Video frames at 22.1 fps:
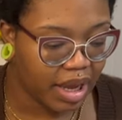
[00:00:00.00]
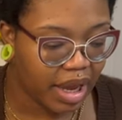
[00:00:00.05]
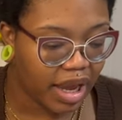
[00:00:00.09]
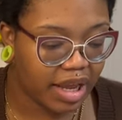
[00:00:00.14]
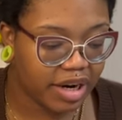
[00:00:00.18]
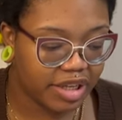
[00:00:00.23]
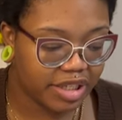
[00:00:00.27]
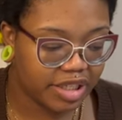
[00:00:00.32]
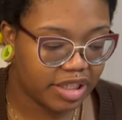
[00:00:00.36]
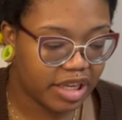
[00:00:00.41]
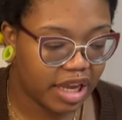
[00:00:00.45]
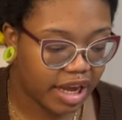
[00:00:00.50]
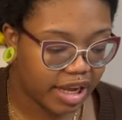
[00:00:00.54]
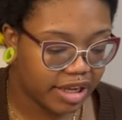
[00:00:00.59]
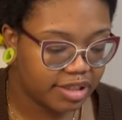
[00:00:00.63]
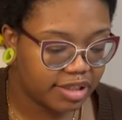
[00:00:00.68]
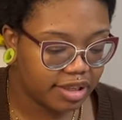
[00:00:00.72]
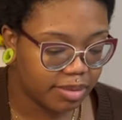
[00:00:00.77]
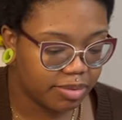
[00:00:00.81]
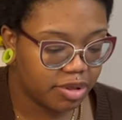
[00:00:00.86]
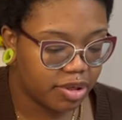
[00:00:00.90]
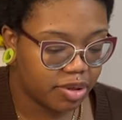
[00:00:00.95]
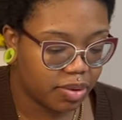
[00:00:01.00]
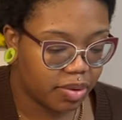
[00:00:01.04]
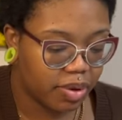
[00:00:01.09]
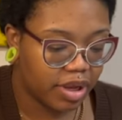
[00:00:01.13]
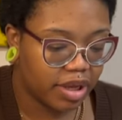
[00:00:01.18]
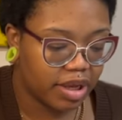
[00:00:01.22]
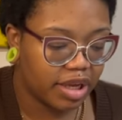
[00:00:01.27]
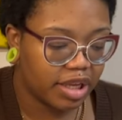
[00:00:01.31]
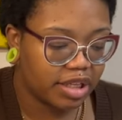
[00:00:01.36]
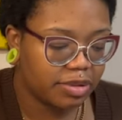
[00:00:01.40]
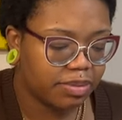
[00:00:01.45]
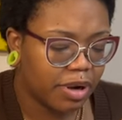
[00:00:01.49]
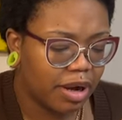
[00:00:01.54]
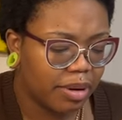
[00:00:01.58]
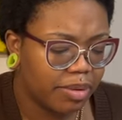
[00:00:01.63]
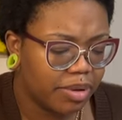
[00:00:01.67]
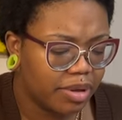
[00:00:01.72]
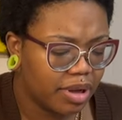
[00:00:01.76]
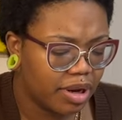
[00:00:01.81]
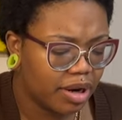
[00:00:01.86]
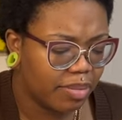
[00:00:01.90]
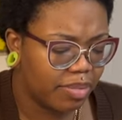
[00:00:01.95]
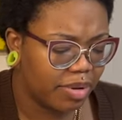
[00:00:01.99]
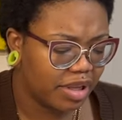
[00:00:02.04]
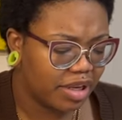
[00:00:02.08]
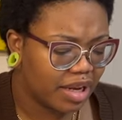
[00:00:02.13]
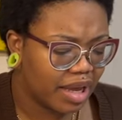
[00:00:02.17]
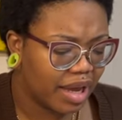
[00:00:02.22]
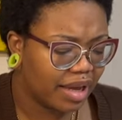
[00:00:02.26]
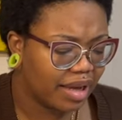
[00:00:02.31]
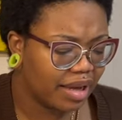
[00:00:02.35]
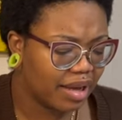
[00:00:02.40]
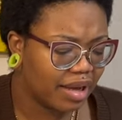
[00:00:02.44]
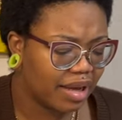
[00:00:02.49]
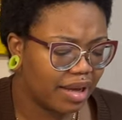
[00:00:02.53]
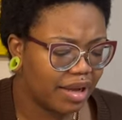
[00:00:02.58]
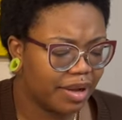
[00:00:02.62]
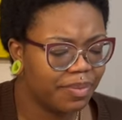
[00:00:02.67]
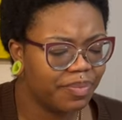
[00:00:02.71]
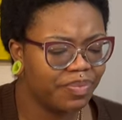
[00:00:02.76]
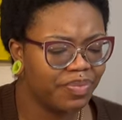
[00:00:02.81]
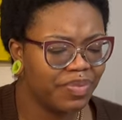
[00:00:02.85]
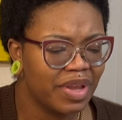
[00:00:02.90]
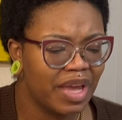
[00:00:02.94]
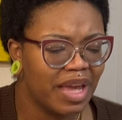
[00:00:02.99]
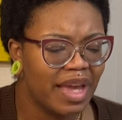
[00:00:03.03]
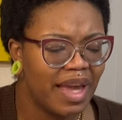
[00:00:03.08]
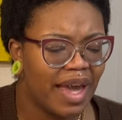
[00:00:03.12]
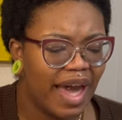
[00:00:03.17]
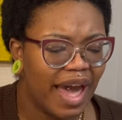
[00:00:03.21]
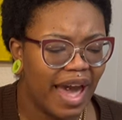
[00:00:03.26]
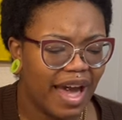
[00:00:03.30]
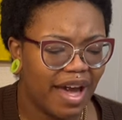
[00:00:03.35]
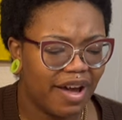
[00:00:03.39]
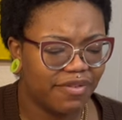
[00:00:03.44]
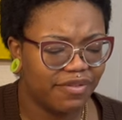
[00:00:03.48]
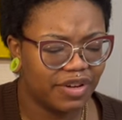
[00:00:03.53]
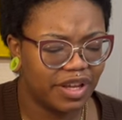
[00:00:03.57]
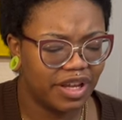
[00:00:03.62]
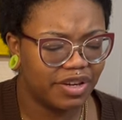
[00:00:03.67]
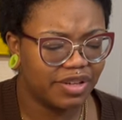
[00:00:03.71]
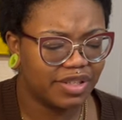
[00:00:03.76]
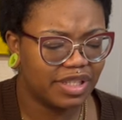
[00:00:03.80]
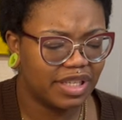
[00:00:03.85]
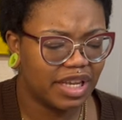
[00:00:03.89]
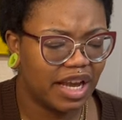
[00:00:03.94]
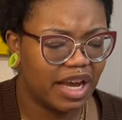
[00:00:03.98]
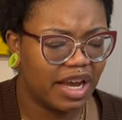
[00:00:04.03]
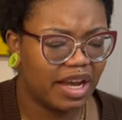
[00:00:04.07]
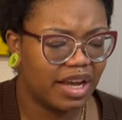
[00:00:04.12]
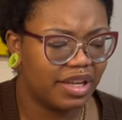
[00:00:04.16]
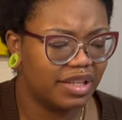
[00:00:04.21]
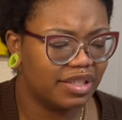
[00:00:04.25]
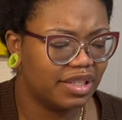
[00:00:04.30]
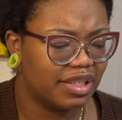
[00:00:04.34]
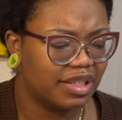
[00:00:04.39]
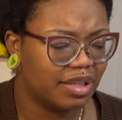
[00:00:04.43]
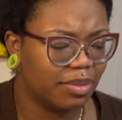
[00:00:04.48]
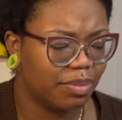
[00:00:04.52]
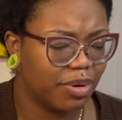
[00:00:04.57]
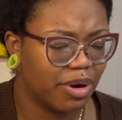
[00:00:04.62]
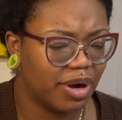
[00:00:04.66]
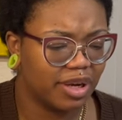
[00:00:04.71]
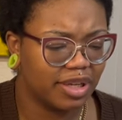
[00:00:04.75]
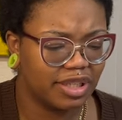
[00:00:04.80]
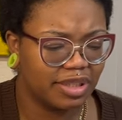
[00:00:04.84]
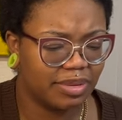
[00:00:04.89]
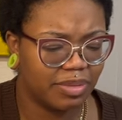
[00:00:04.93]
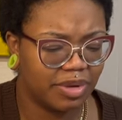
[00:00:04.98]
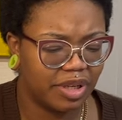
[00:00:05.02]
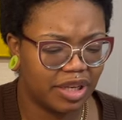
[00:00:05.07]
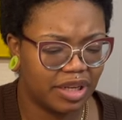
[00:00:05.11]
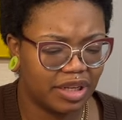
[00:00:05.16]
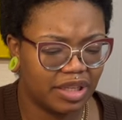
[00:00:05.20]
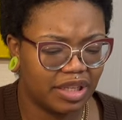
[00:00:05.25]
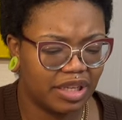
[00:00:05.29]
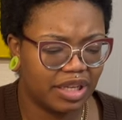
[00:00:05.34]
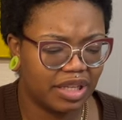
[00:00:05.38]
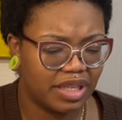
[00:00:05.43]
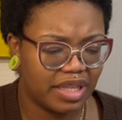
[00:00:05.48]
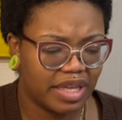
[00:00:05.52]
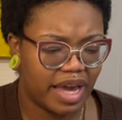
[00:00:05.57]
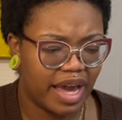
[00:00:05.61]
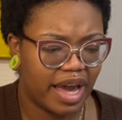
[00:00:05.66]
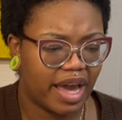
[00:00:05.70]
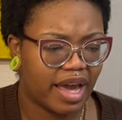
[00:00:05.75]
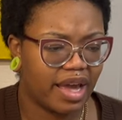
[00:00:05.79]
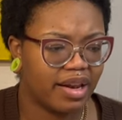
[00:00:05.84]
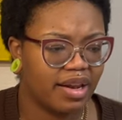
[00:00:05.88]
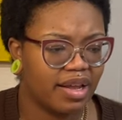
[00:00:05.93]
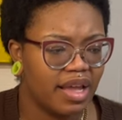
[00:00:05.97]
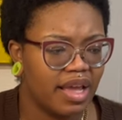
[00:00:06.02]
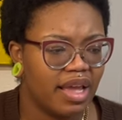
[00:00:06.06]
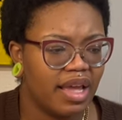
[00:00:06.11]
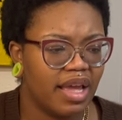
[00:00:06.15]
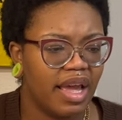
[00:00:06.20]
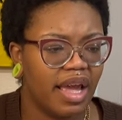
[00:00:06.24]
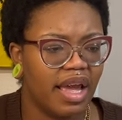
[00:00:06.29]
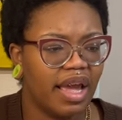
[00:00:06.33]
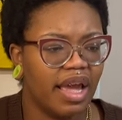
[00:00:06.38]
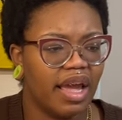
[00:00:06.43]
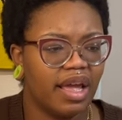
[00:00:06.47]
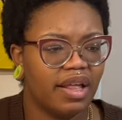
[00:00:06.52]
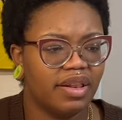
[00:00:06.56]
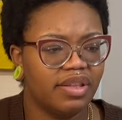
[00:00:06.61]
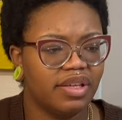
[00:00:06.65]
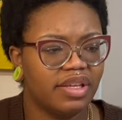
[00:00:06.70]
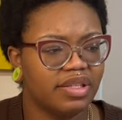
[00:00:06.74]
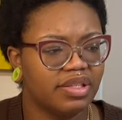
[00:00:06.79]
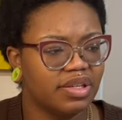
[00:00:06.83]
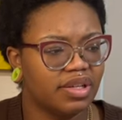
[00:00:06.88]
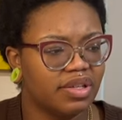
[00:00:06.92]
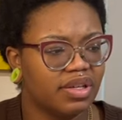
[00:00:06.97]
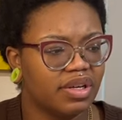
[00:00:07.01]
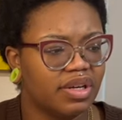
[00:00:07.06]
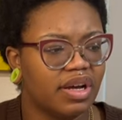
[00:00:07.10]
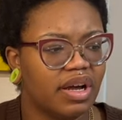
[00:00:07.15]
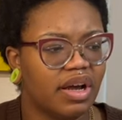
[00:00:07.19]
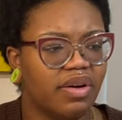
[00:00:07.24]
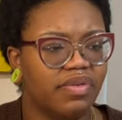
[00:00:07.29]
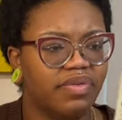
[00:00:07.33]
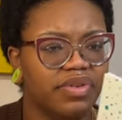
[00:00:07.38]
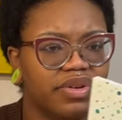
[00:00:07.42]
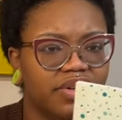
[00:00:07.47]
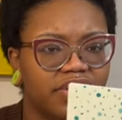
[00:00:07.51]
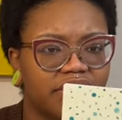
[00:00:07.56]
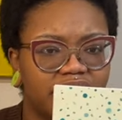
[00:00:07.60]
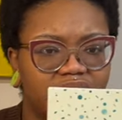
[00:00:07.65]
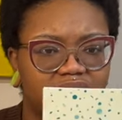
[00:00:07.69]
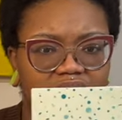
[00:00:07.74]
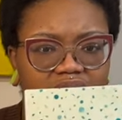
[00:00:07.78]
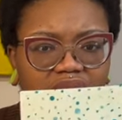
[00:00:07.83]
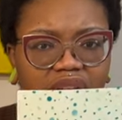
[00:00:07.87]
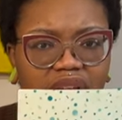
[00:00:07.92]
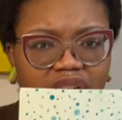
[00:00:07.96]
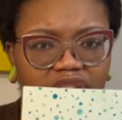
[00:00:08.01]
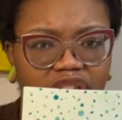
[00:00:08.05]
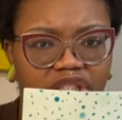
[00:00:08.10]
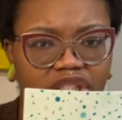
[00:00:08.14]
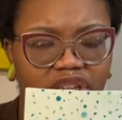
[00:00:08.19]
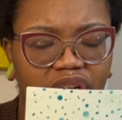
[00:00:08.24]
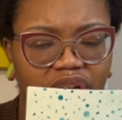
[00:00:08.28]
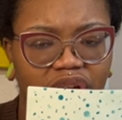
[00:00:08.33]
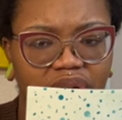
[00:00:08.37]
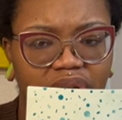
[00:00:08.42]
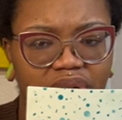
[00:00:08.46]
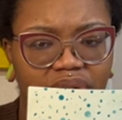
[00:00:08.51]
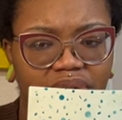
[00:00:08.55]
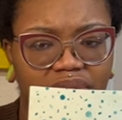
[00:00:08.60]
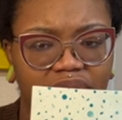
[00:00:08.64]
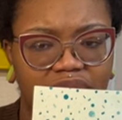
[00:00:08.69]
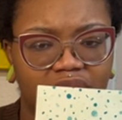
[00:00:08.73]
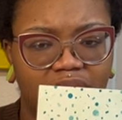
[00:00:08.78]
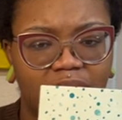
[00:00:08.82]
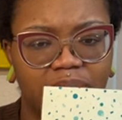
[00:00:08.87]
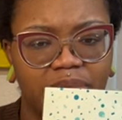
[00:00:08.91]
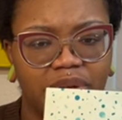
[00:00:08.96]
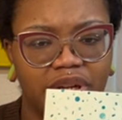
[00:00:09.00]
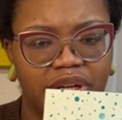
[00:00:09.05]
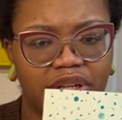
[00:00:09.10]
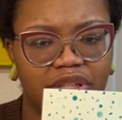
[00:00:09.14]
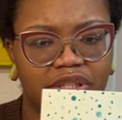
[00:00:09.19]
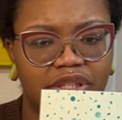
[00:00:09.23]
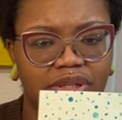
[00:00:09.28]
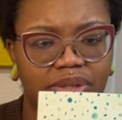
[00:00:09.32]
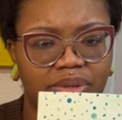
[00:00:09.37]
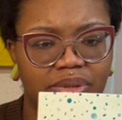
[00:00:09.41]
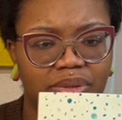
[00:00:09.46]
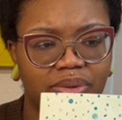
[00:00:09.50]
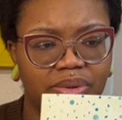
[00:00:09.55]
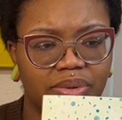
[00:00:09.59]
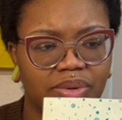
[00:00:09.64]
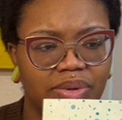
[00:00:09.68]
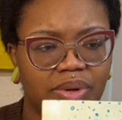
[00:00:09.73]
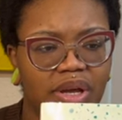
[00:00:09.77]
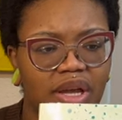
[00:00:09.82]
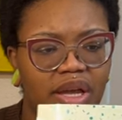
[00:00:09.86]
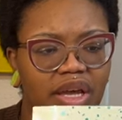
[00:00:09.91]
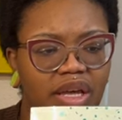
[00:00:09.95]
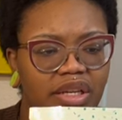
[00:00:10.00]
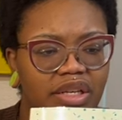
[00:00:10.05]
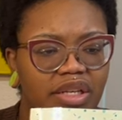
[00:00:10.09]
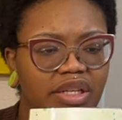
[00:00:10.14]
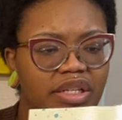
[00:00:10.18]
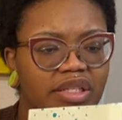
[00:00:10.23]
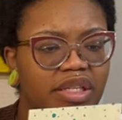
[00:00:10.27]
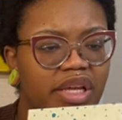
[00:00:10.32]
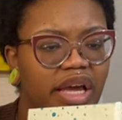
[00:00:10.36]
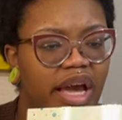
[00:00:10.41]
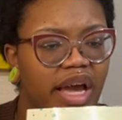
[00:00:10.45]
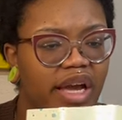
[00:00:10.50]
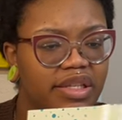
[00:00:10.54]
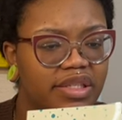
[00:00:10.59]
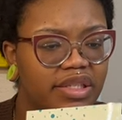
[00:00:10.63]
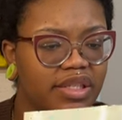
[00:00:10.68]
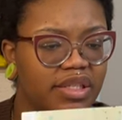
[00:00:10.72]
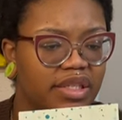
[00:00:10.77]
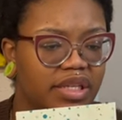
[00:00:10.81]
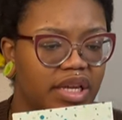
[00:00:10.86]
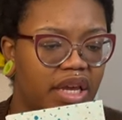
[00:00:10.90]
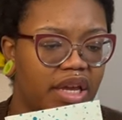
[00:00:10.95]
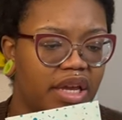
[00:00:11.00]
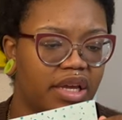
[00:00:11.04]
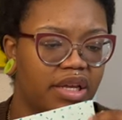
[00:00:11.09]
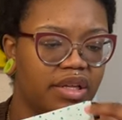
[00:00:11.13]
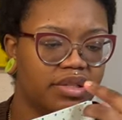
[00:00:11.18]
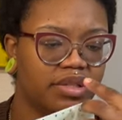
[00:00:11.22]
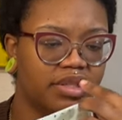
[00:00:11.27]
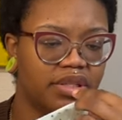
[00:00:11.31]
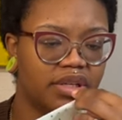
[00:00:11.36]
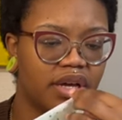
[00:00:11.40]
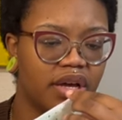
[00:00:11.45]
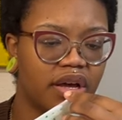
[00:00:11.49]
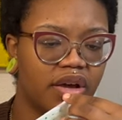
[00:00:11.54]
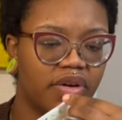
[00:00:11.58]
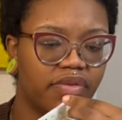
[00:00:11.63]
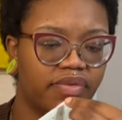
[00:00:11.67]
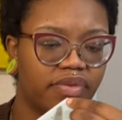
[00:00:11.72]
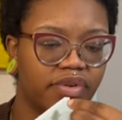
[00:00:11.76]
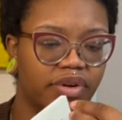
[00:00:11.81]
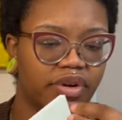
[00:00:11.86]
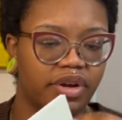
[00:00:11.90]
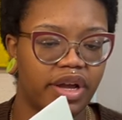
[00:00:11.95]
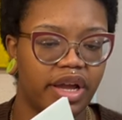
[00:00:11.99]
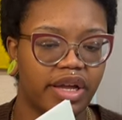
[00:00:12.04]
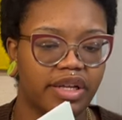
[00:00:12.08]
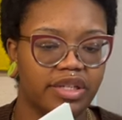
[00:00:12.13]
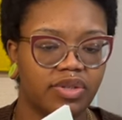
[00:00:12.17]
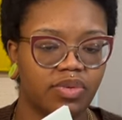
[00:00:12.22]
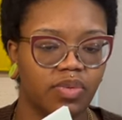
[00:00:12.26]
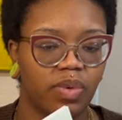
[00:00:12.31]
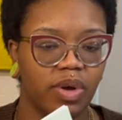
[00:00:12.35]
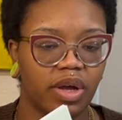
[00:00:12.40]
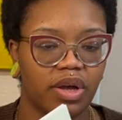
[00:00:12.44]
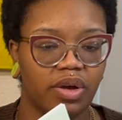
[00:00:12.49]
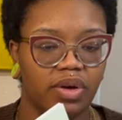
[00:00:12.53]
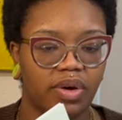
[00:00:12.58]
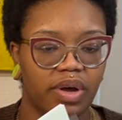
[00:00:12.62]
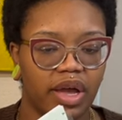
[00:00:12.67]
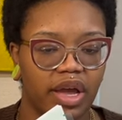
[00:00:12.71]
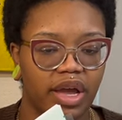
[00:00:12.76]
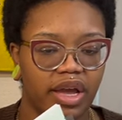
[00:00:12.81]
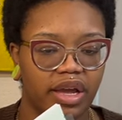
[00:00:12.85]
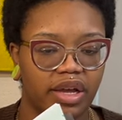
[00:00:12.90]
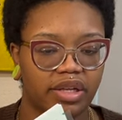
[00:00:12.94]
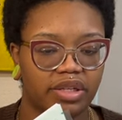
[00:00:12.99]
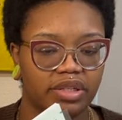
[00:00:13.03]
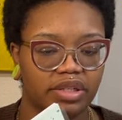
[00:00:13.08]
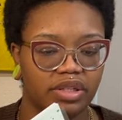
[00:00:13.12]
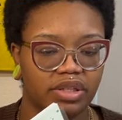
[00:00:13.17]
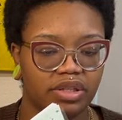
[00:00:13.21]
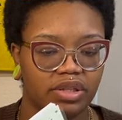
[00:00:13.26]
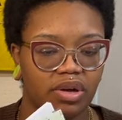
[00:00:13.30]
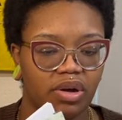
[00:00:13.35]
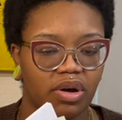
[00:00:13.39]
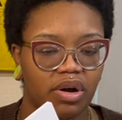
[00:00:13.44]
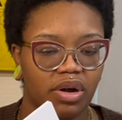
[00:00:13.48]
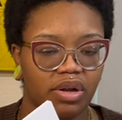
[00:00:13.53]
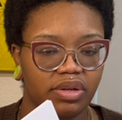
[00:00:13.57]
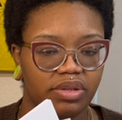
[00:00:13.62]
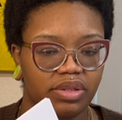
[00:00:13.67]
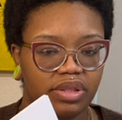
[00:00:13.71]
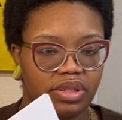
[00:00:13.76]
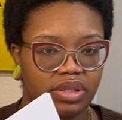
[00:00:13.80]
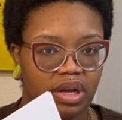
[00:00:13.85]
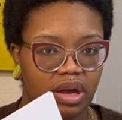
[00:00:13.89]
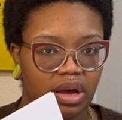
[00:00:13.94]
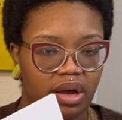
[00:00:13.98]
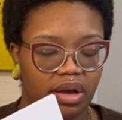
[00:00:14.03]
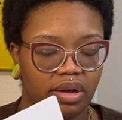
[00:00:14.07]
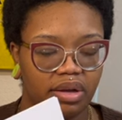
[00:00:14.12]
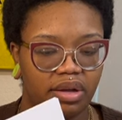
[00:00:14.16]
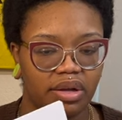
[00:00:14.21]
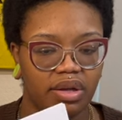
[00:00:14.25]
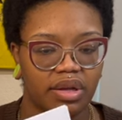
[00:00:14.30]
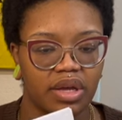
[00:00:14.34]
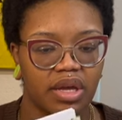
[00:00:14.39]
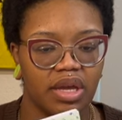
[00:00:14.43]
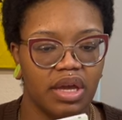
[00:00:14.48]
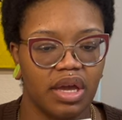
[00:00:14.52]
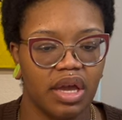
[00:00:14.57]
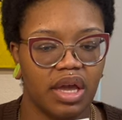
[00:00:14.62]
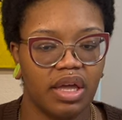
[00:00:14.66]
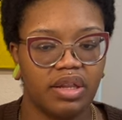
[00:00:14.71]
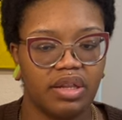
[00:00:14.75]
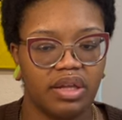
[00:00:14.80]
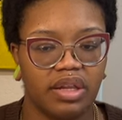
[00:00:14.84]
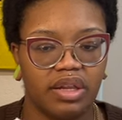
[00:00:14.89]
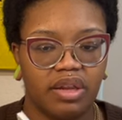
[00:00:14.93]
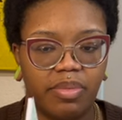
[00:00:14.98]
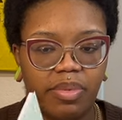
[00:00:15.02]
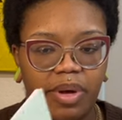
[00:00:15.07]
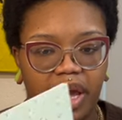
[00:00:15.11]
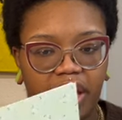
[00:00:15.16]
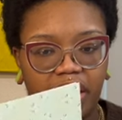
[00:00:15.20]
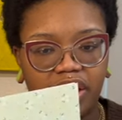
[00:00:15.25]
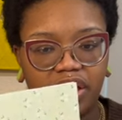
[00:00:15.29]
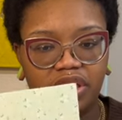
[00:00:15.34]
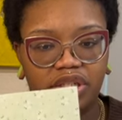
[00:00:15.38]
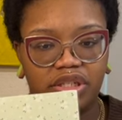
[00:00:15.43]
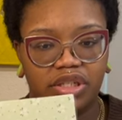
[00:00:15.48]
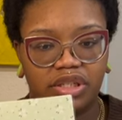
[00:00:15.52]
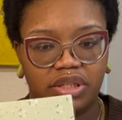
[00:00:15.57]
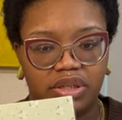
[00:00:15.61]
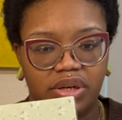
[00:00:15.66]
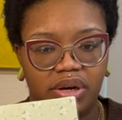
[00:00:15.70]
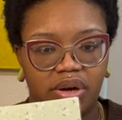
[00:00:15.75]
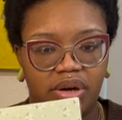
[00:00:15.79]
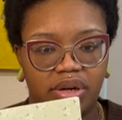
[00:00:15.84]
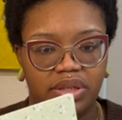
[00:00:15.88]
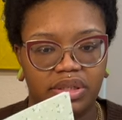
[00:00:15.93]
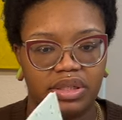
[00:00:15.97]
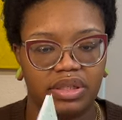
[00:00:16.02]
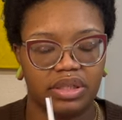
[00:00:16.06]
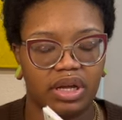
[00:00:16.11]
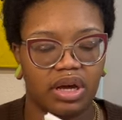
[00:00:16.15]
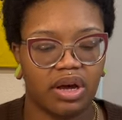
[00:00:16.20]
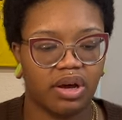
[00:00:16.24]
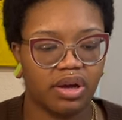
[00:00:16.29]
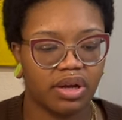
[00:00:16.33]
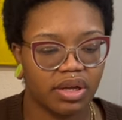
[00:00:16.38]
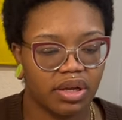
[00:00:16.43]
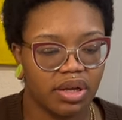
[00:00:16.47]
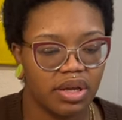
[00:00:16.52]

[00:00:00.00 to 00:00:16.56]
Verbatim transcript: And the size I'm doing is probably gonna be like a half letter size. It's approximately that. And these are the covers that I chose. So I'm gonna do this acetate cover as well as this cardstock. And then the back is just cardstock.